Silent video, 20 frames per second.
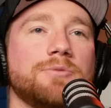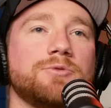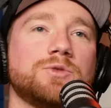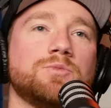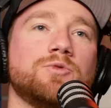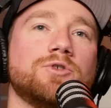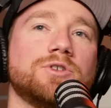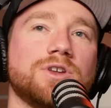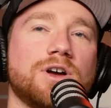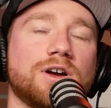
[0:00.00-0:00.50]

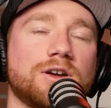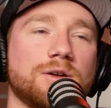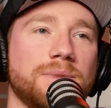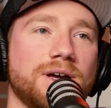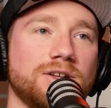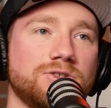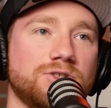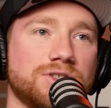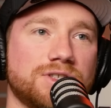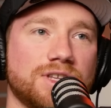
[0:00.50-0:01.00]
was more talking
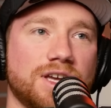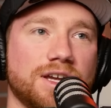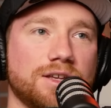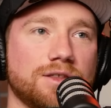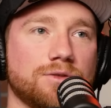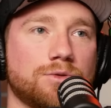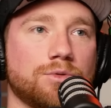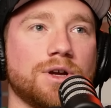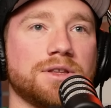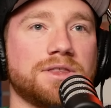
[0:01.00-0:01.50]
about just
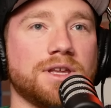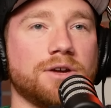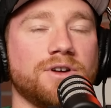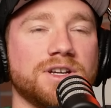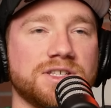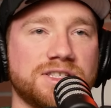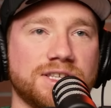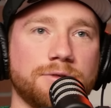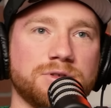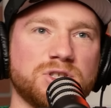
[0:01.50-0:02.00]
like throughout the
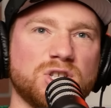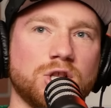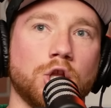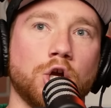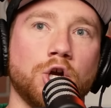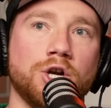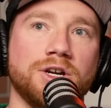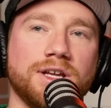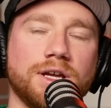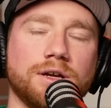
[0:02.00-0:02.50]
race, I
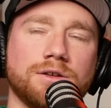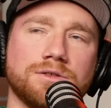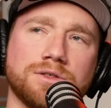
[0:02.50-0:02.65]
was learning.